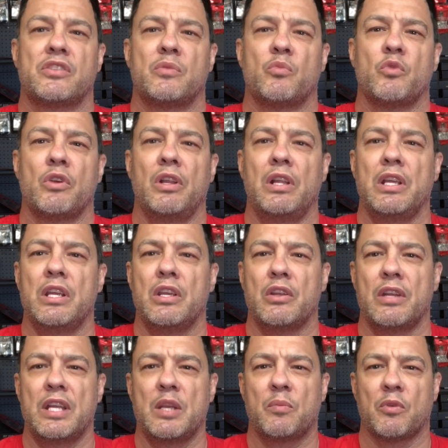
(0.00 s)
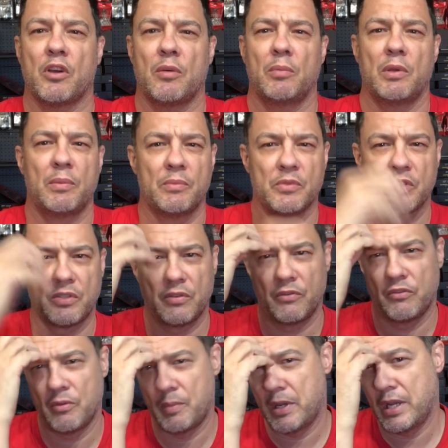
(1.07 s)
some really unique problems
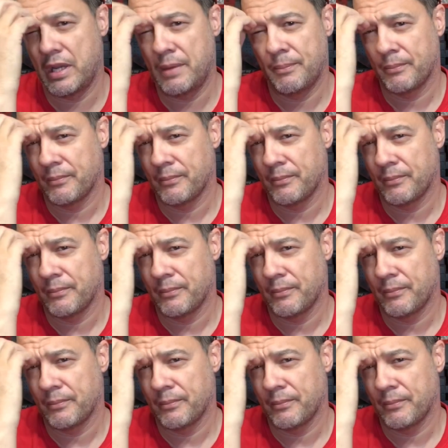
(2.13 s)
for me.